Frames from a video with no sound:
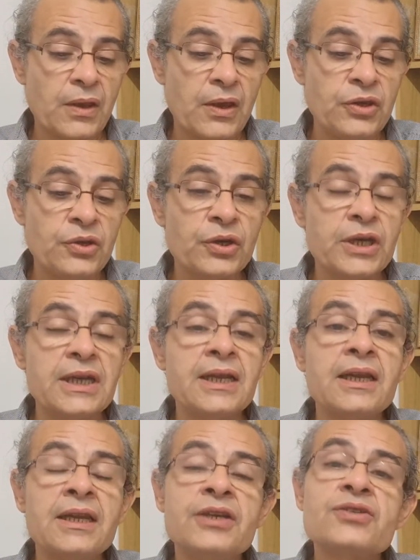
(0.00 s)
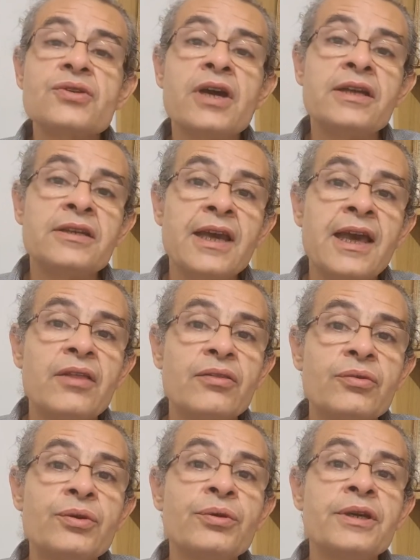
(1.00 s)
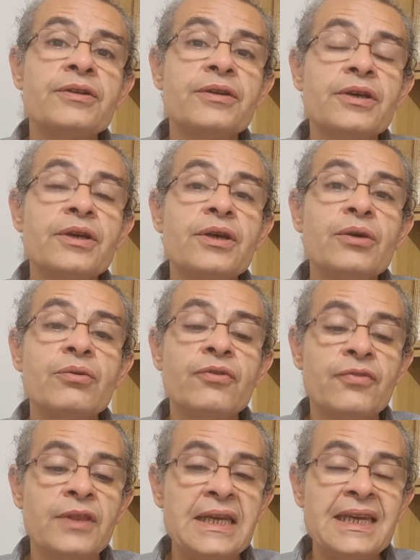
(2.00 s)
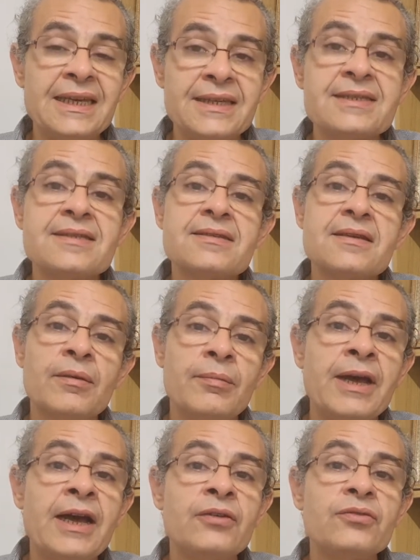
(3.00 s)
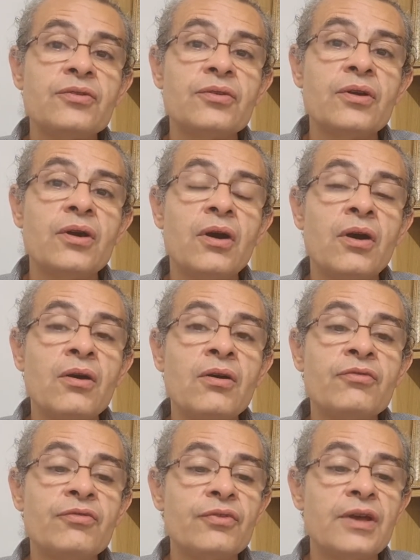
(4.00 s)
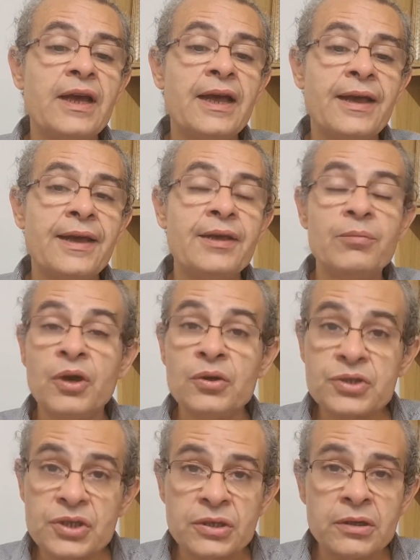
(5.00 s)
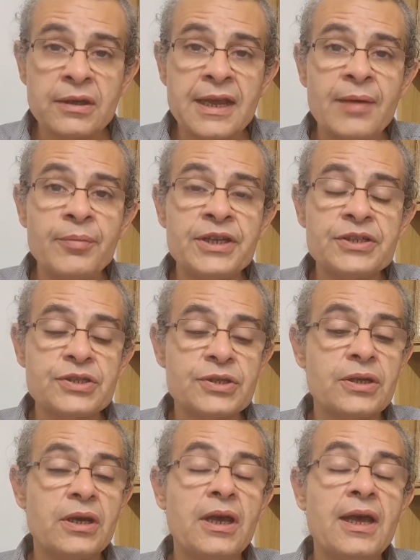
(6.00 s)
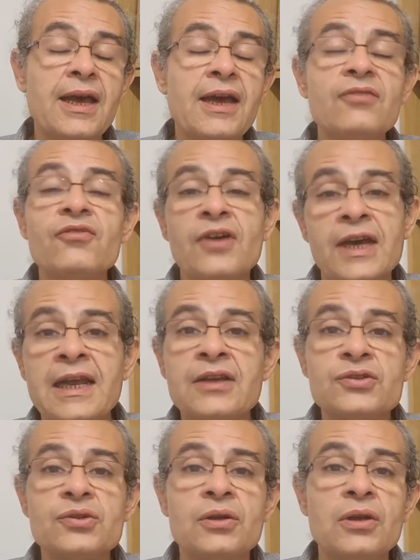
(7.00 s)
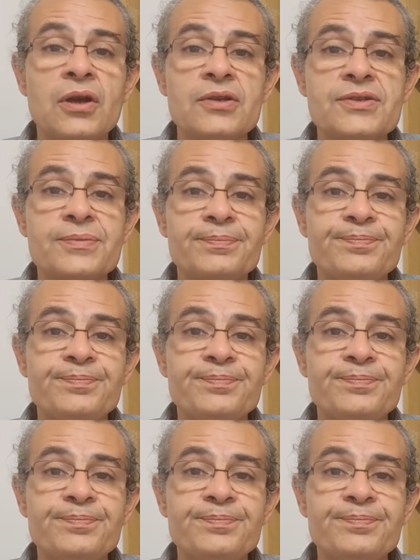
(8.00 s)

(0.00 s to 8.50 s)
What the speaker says: you can at least try to get through it with the least amount of emotional damage and financial loss.